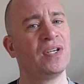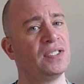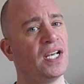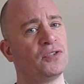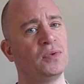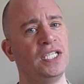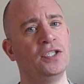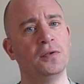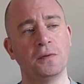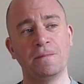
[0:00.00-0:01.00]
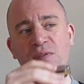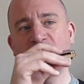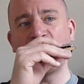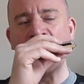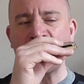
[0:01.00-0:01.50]
Sounds really cool.
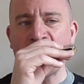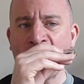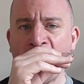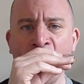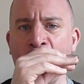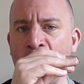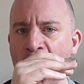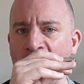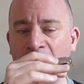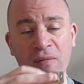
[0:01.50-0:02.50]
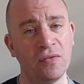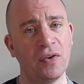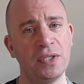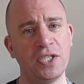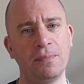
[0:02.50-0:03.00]
So it's
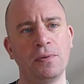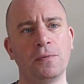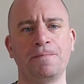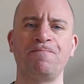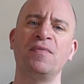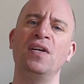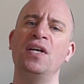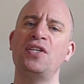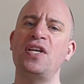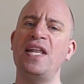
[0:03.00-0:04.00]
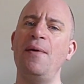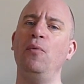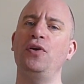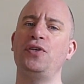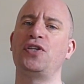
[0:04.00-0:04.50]
very simple. So then
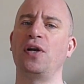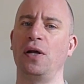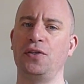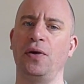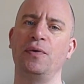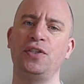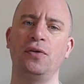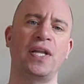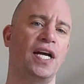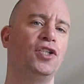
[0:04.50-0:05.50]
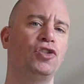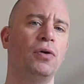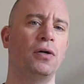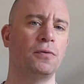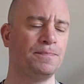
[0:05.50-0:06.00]
what you start doing once you've got that
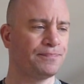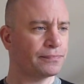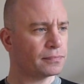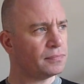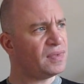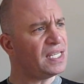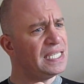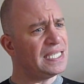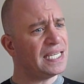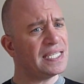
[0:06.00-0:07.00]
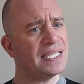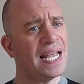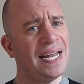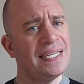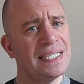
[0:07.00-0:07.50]
control is
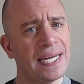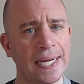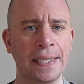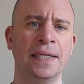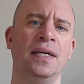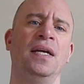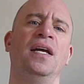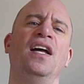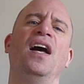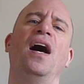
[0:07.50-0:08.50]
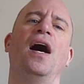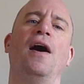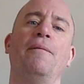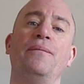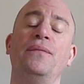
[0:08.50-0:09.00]
extending
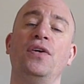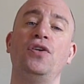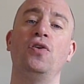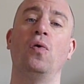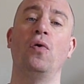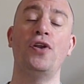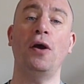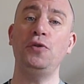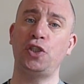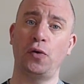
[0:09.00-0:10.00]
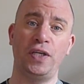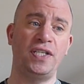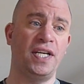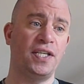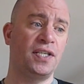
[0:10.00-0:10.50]
your note
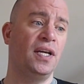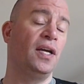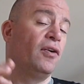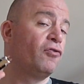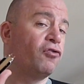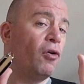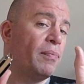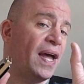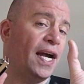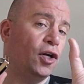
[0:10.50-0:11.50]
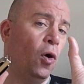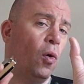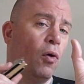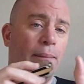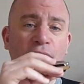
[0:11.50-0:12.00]
choices from that
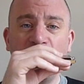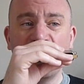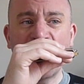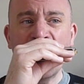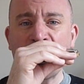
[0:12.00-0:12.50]
core move.